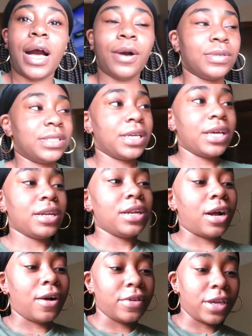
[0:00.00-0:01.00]
I was editing
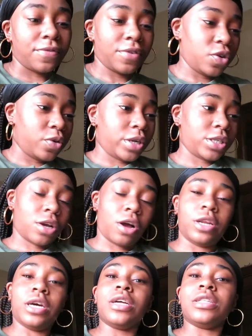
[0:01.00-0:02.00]
off that phone and
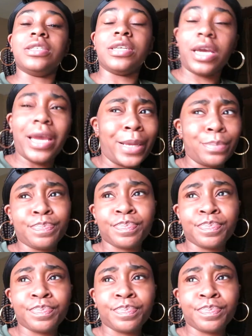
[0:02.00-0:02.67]
y'all the other day,